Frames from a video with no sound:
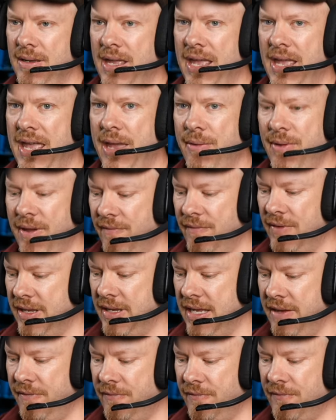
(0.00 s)
However,
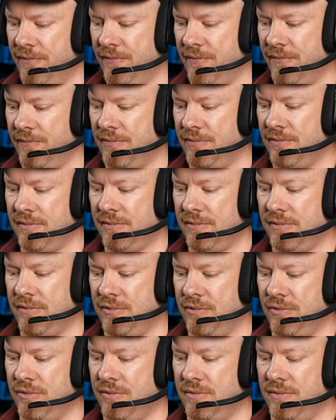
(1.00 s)
if
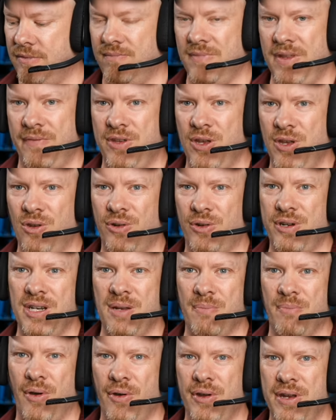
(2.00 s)
if you're looking
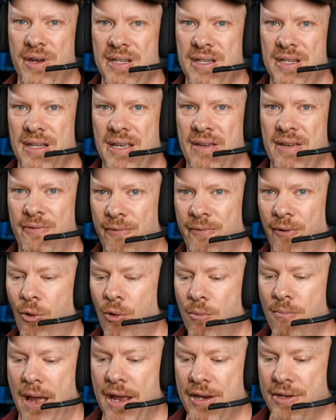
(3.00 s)
at buying a full
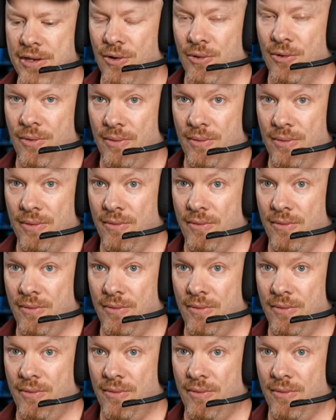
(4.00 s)
manual